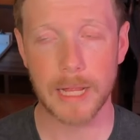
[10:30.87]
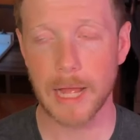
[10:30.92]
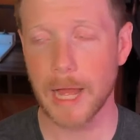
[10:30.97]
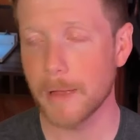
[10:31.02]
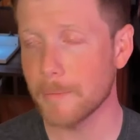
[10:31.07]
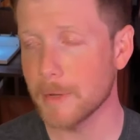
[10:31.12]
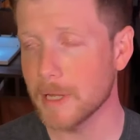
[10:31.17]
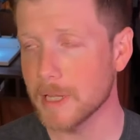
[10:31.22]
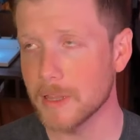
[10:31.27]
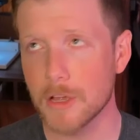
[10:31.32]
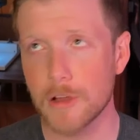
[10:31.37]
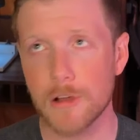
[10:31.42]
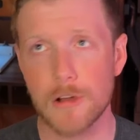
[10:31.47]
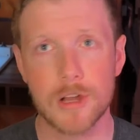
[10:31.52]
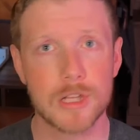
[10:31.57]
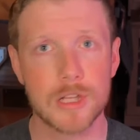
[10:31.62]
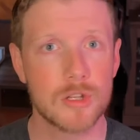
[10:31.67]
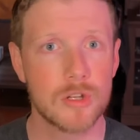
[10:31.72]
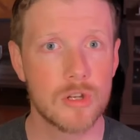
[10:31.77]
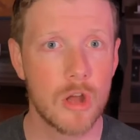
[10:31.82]
I mean, there
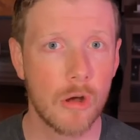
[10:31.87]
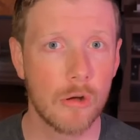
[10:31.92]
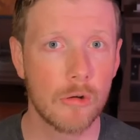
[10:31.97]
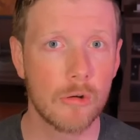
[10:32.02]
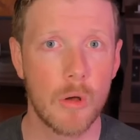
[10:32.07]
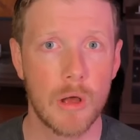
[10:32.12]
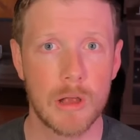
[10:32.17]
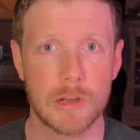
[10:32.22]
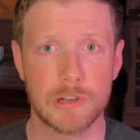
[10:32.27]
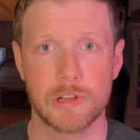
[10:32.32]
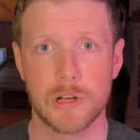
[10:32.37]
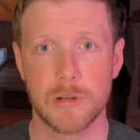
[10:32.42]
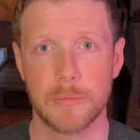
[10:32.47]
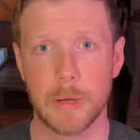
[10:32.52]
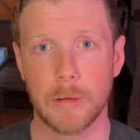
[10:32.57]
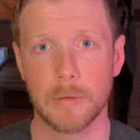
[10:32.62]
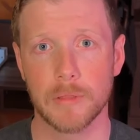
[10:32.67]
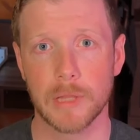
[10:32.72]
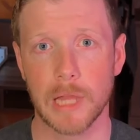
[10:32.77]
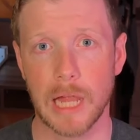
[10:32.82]
is no question
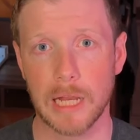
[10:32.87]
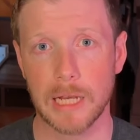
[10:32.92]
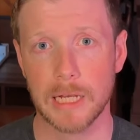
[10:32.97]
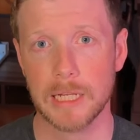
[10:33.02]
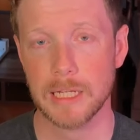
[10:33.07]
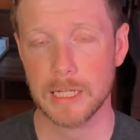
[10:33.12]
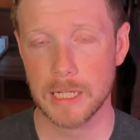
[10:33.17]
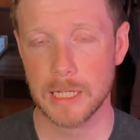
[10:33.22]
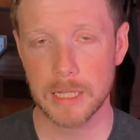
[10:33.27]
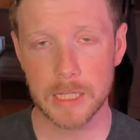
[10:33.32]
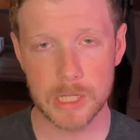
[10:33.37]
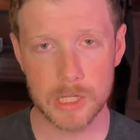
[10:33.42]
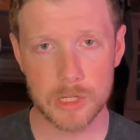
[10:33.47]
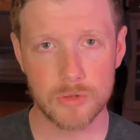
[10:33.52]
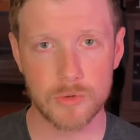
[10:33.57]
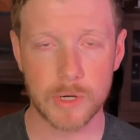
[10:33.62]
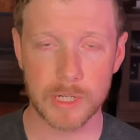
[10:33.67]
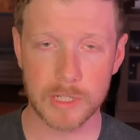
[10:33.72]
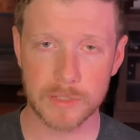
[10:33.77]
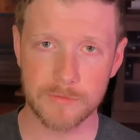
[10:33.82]
about that. This
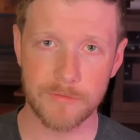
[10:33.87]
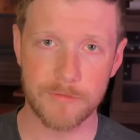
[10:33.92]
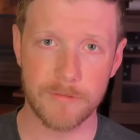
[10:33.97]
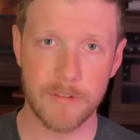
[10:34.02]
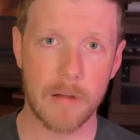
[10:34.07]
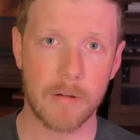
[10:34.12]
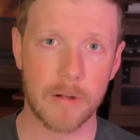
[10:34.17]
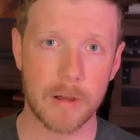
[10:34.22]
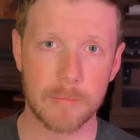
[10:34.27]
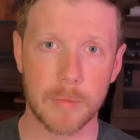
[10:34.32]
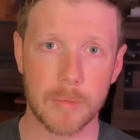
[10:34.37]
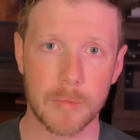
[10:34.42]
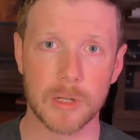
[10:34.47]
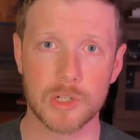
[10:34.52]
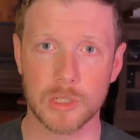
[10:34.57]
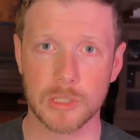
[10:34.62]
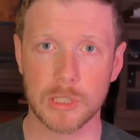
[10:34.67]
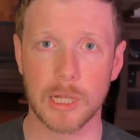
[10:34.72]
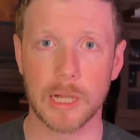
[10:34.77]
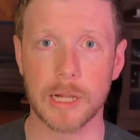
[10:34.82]
drink's very
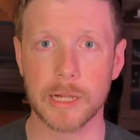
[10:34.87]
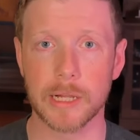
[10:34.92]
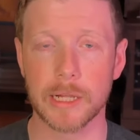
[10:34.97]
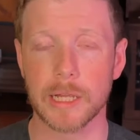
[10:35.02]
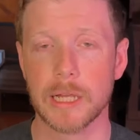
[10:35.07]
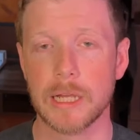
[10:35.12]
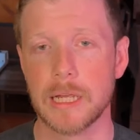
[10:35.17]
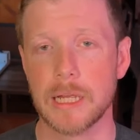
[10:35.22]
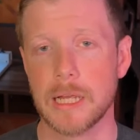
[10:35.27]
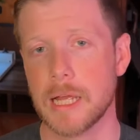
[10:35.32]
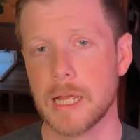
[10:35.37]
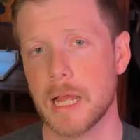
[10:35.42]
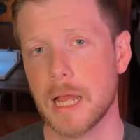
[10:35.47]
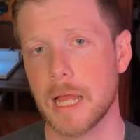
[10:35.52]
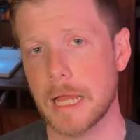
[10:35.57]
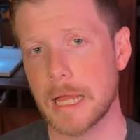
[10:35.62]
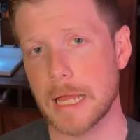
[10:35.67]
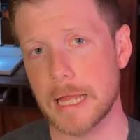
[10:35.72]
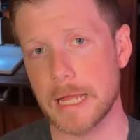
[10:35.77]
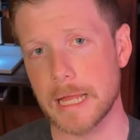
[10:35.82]
much like
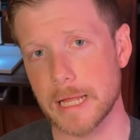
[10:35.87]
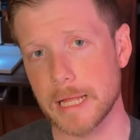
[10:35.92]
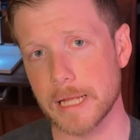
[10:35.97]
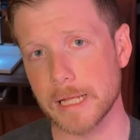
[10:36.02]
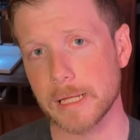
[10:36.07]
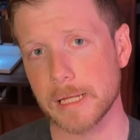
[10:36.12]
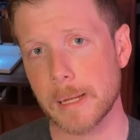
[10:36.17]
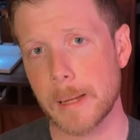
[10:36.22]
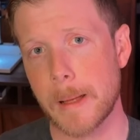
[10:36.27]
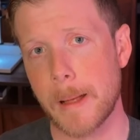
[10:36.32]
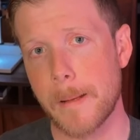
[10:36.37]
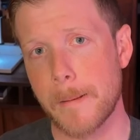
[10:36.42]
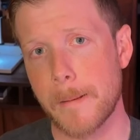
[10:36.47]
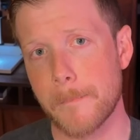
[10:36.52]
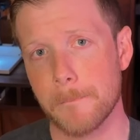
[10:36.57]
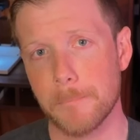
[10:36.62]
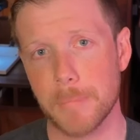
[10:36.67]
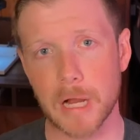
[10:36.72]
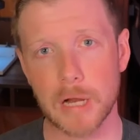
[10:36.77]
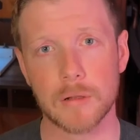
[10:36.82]
a
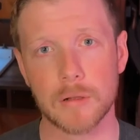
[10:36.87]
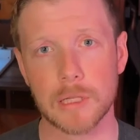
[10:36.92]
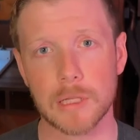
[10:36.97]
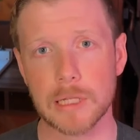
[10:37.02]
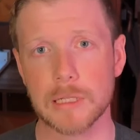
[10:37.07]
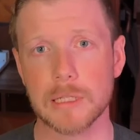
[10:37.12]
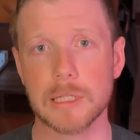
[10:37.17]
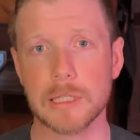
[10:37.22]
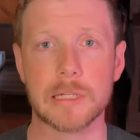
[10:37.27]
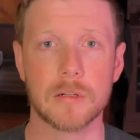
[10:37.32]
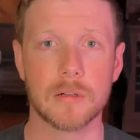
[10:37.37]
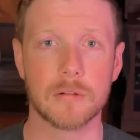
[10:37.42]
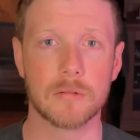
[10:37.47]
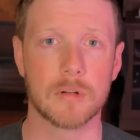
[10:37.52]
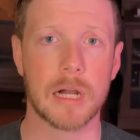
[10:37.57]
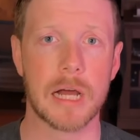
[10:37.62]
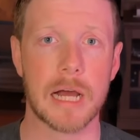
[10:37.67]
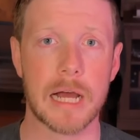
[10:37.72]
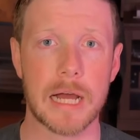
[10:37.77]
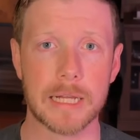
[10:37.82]
barely legal
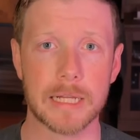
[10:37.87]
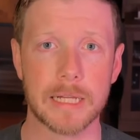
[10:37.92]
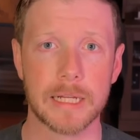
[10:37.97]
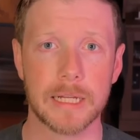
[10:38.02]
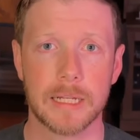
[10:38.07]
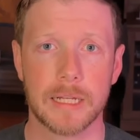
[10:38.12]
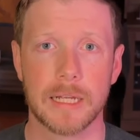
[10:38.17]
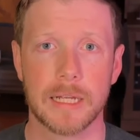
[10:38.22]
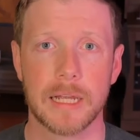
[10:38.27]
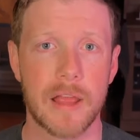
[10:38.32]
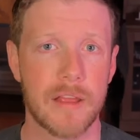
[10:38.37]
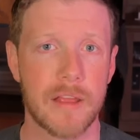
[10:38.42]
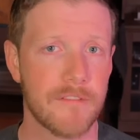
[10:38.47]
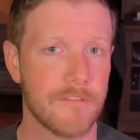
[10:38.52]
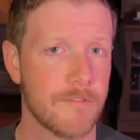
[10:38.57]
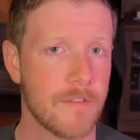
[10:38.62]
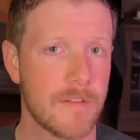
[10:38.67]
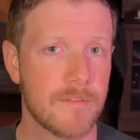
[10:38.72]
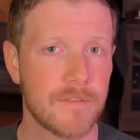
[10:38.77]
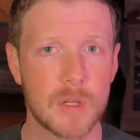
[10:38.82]
rye, a
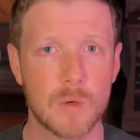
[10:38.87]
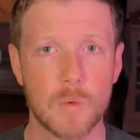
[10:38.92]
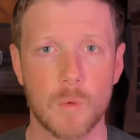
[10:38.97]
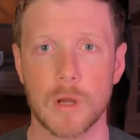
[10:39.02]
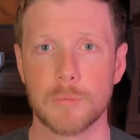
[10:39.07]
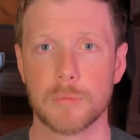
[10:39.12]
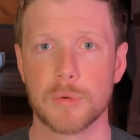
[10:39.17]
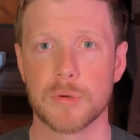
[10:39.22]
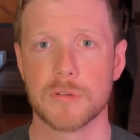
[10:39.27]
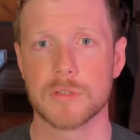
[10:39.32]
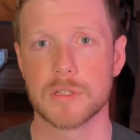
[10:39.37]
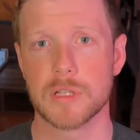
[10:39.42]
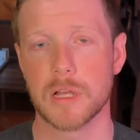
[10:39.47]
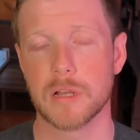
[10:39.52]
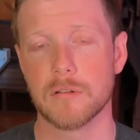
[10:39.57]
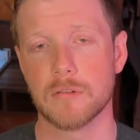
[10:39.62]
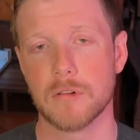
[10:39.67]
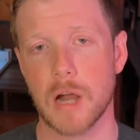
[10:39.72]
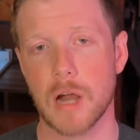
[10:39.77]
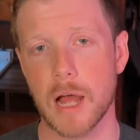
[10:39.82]
51%
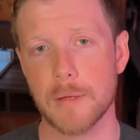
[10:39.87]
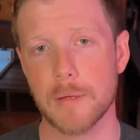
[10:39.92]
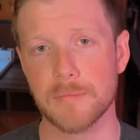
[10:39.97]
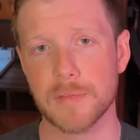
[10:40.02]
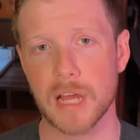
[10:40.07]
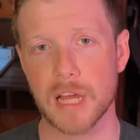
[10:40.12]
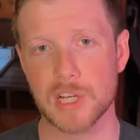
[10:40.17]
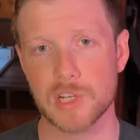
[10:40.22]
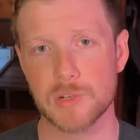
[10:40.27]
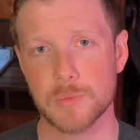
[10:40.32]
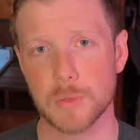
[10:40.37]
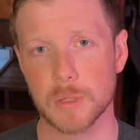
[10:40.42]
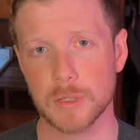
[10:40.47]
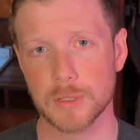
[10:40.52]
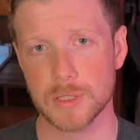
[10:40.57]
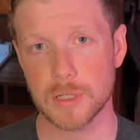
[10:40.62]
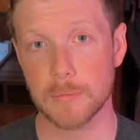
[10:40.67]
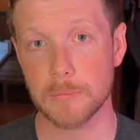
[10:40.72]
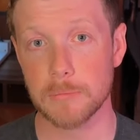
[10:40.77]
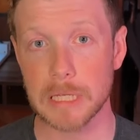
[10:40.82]
rye mash bill
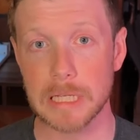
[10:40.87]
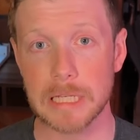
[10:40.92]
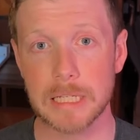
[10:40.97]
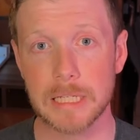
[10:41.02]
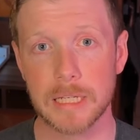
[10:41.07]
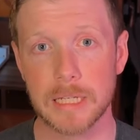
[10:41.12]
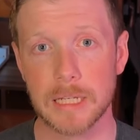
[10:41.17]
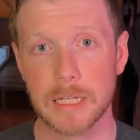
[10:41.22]
to me.